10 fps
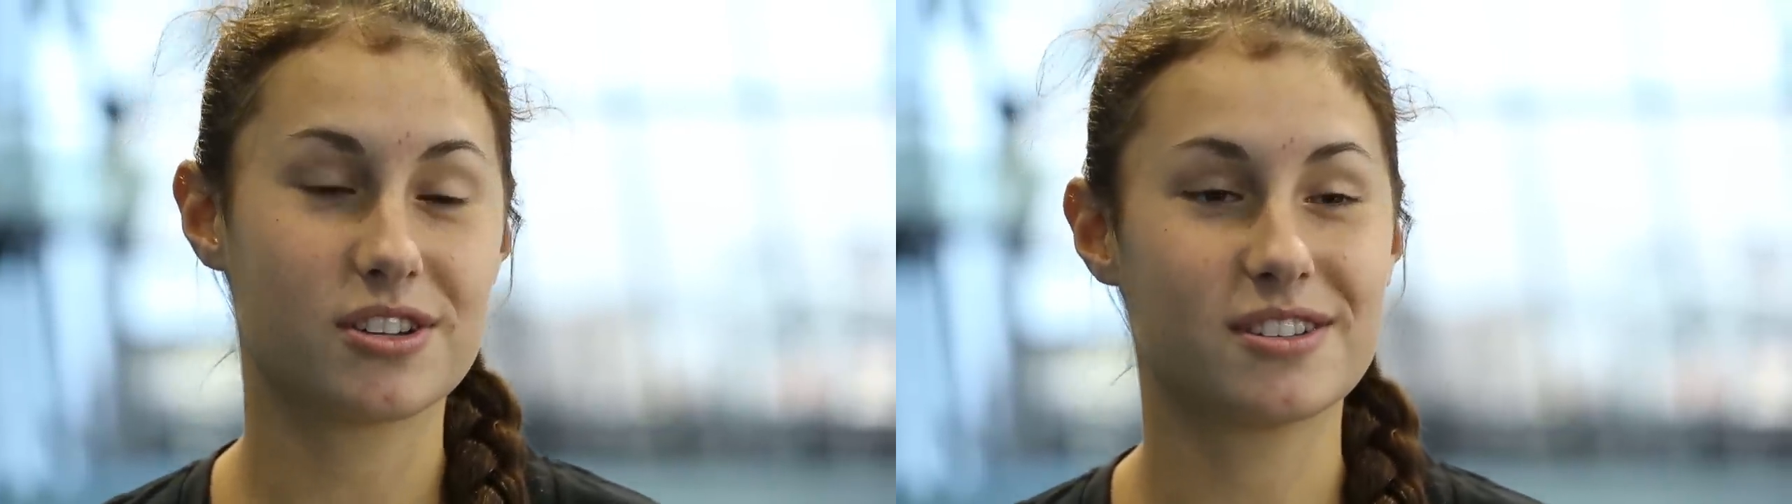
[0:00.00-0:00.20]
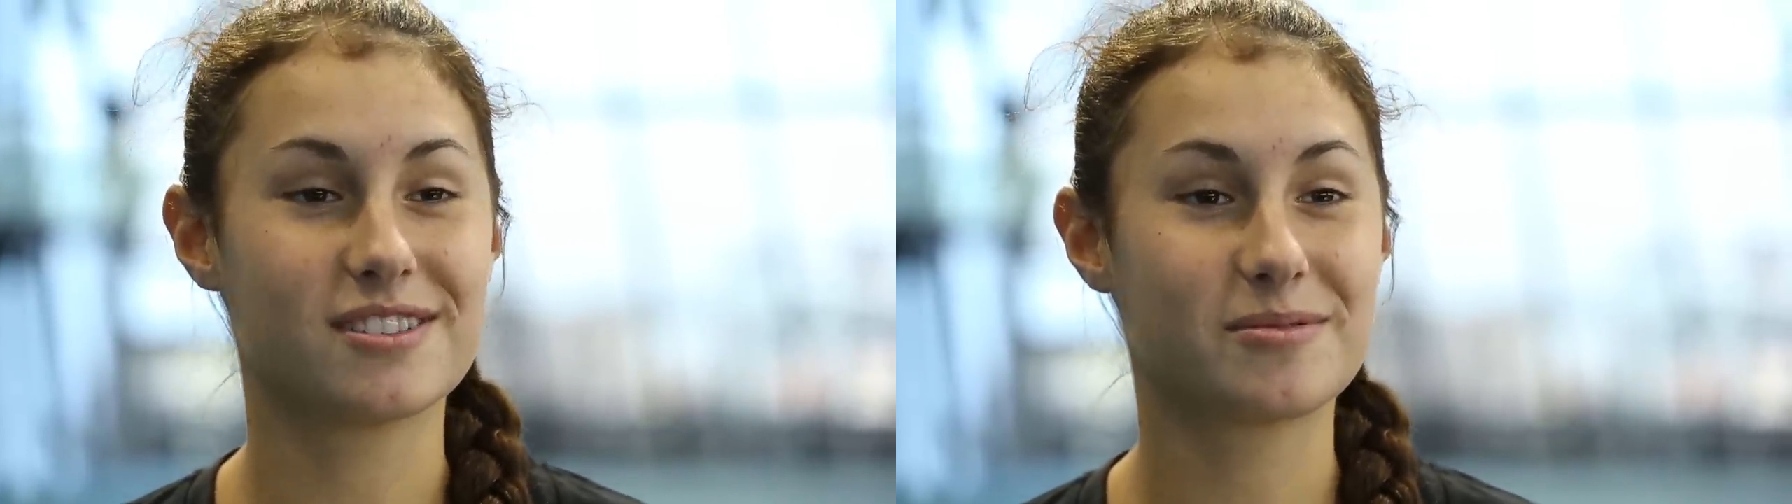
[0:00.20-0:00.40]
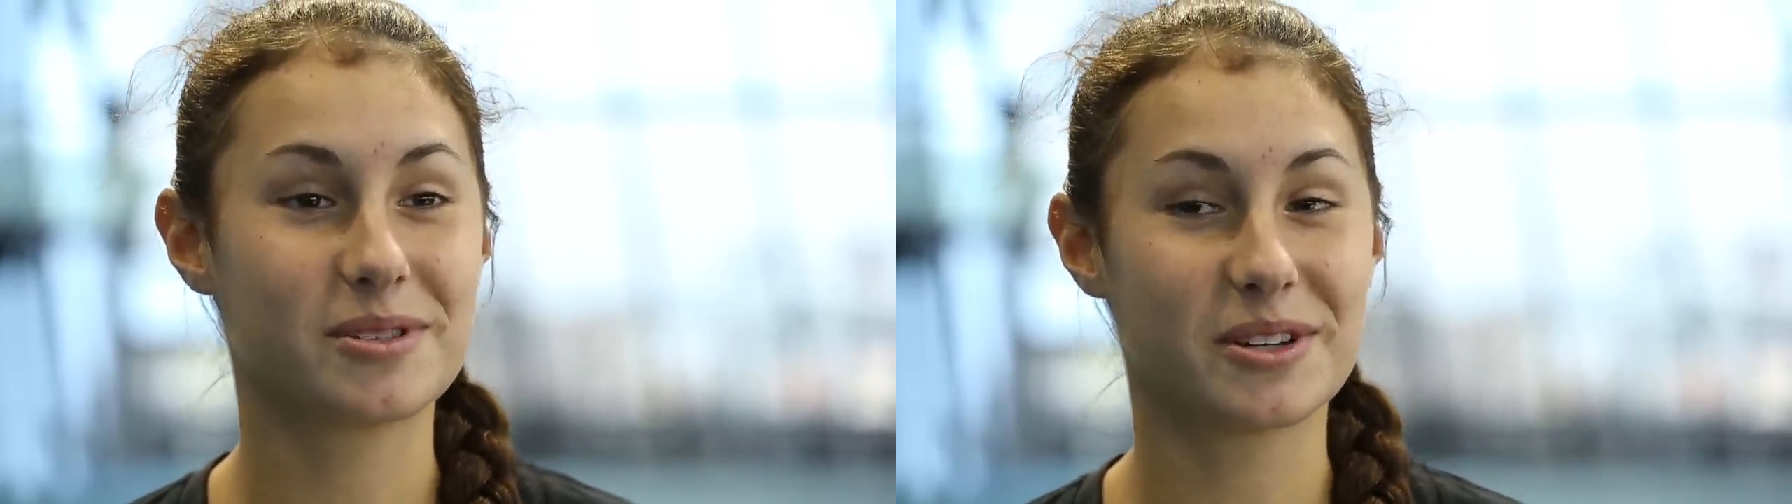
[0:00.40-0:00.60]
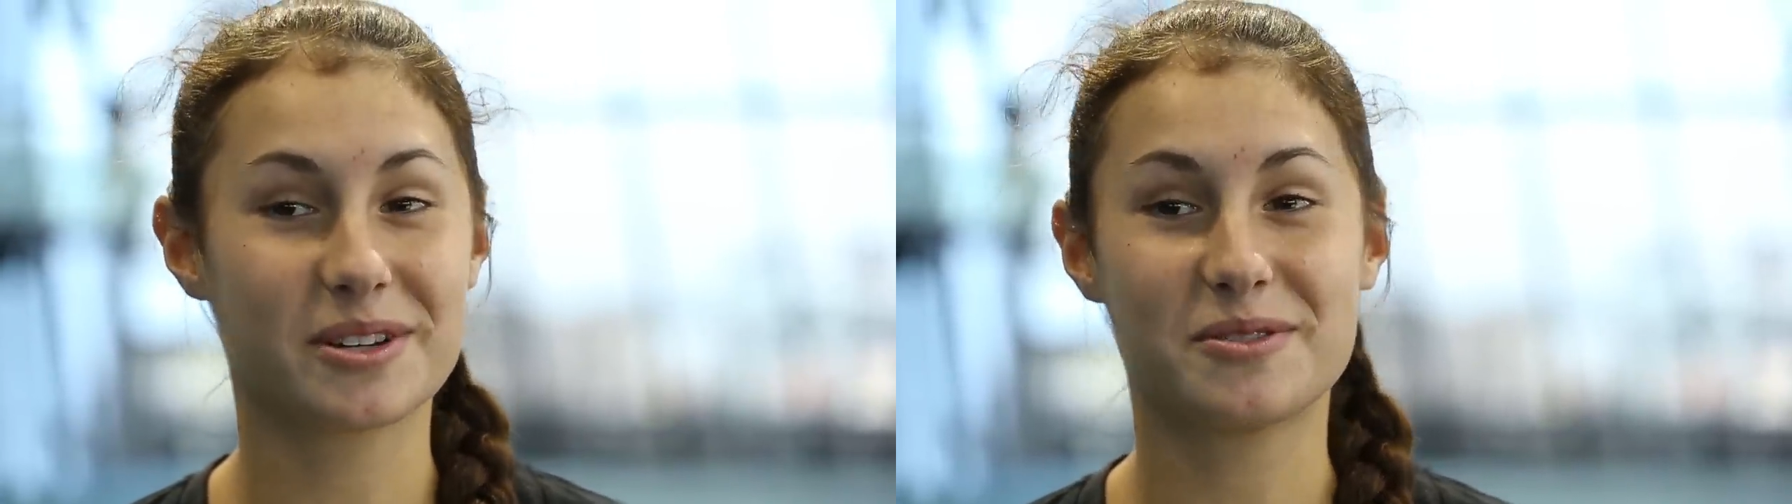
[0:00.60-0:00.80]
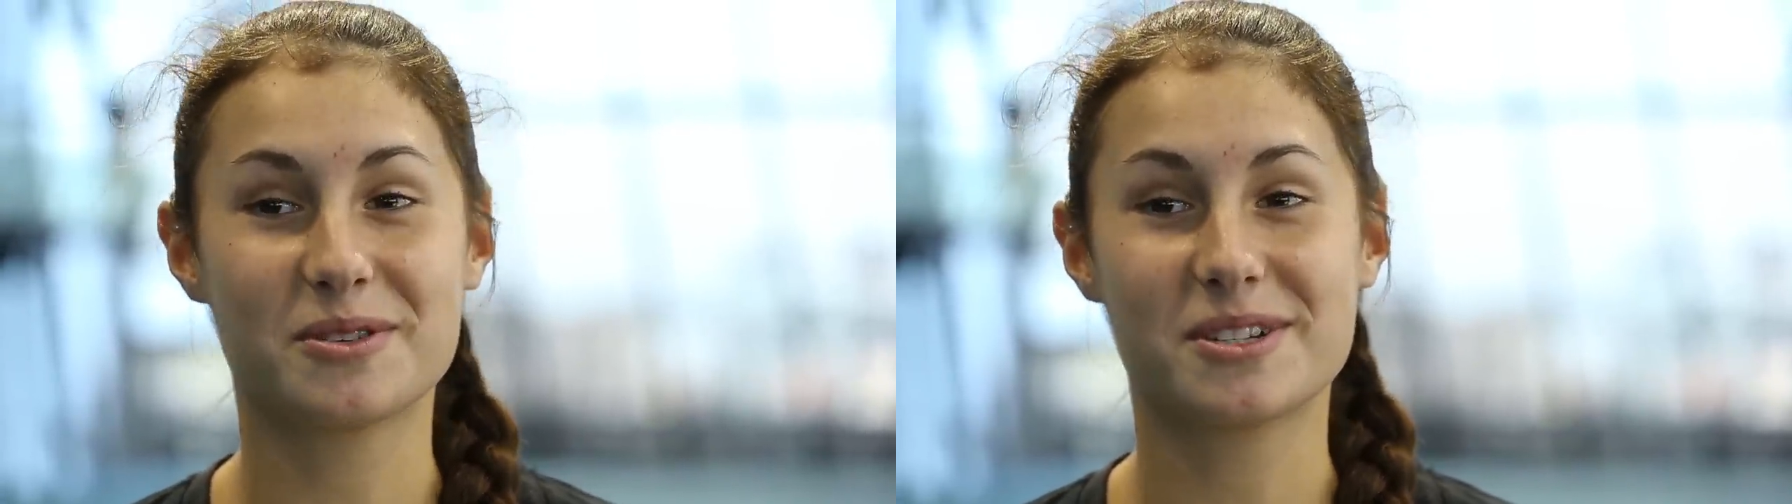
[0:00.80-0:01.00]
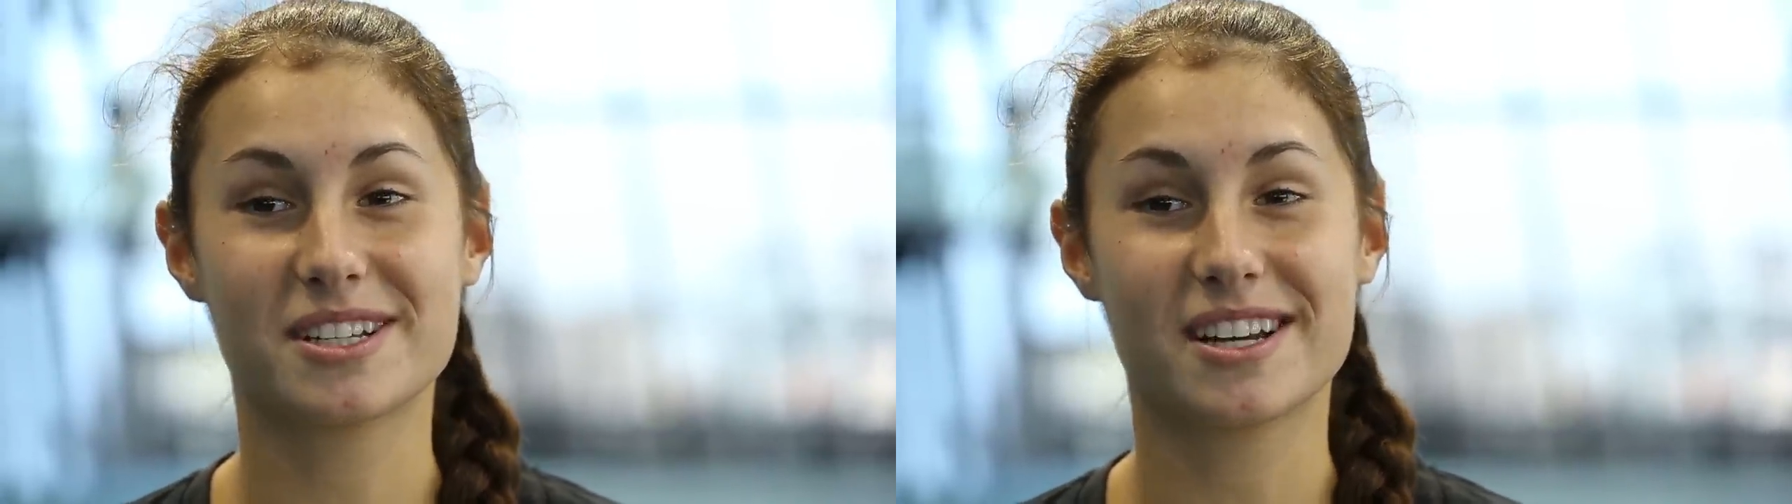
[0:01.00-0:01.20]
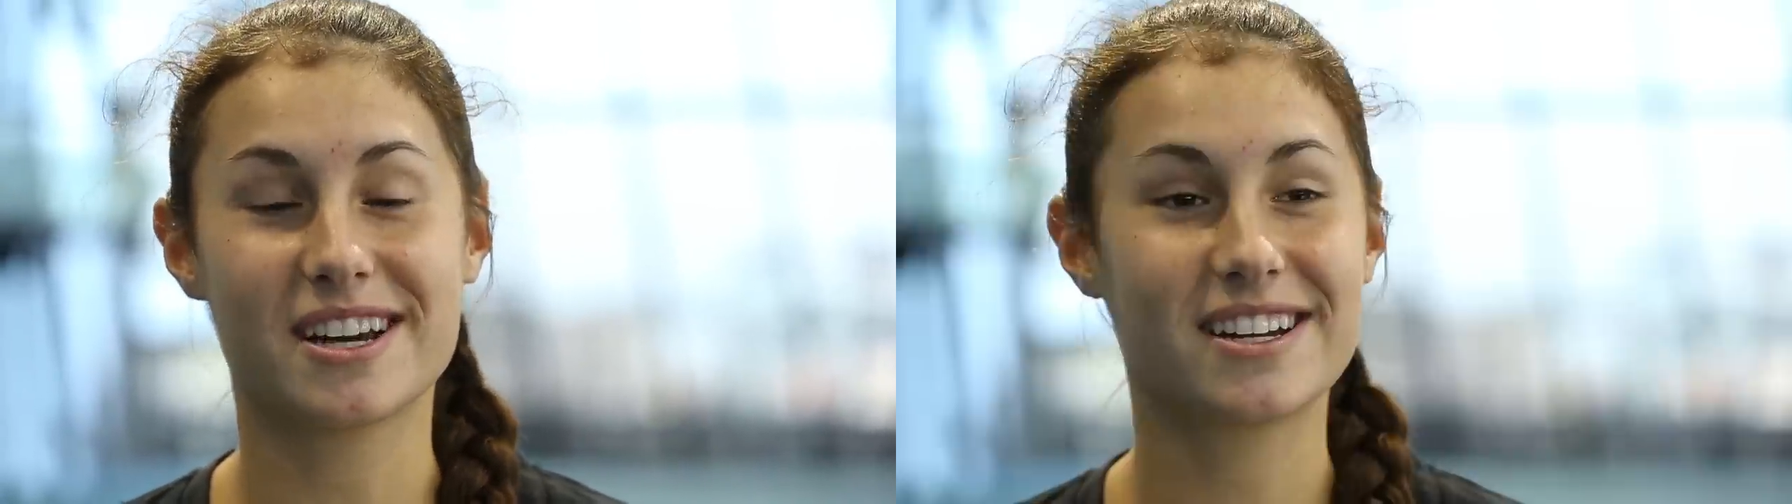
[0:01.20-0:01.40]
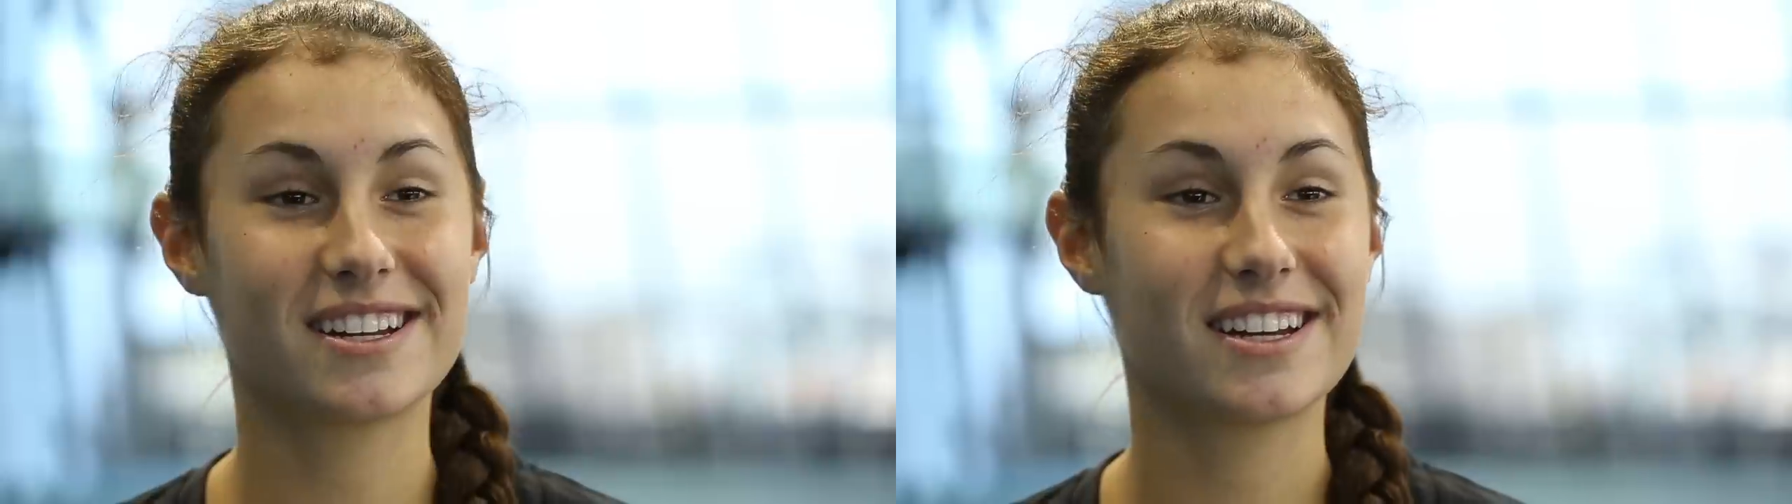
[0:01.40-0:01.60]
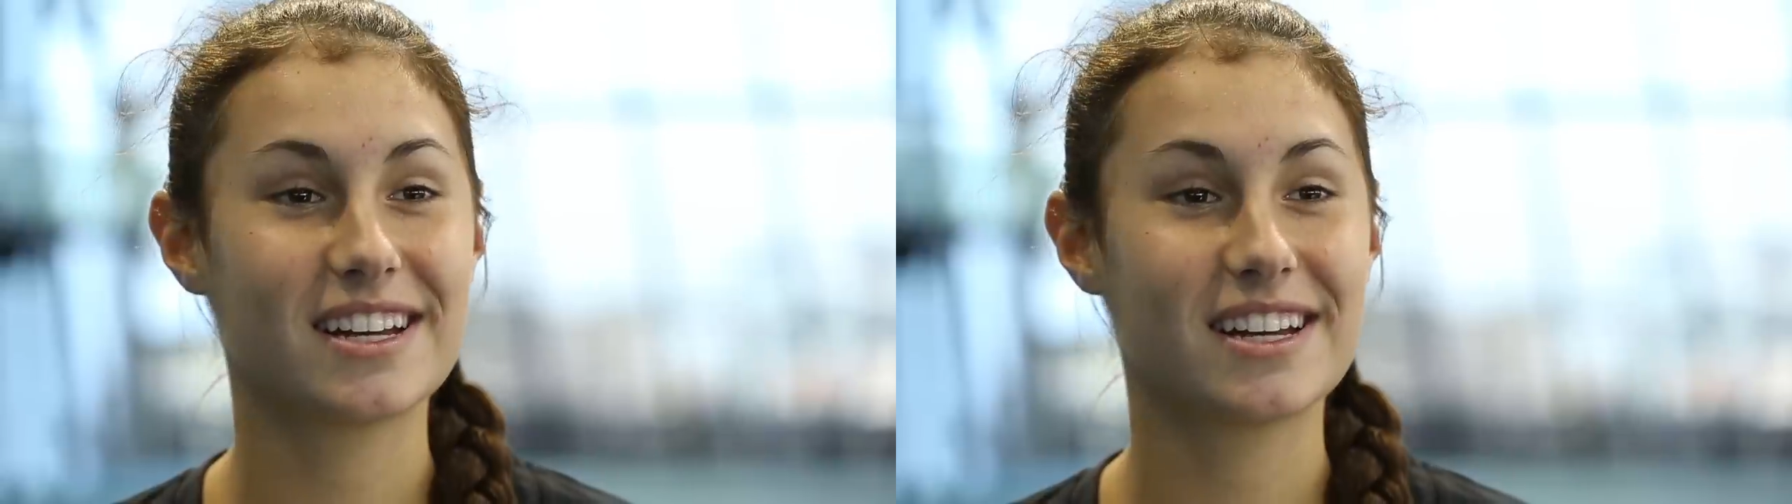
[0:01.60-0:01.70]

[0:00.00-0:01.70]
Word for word: So really looking forward to that.